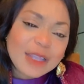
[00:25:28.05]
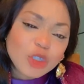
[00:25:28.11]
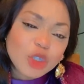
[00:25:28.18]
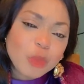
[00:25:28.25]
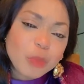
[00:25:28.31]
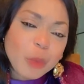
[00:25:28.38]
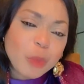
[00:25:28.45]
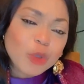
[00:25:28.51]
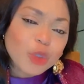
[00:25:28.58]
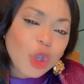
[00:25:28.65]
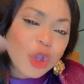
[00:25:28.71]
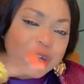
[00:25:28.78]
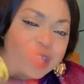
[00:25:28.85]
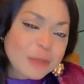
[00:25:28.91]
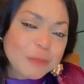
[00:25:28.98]
You people
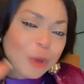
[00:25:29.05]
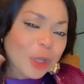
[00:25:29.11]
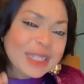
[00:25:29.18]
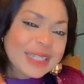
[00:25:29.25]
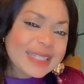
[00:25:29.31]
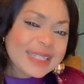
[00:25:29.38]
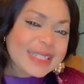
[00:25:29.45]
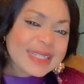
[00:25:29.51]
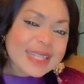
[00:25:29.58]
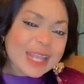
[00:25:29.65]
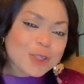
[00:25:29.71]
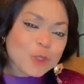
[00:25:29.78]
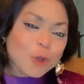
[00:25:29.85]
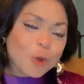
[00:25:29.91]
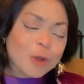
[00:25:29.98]
don't read politics
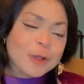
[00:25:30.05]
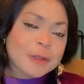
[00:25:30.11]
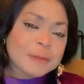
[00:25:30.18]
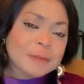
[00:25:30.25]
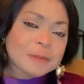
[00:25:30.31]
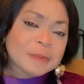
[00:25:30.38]
at all.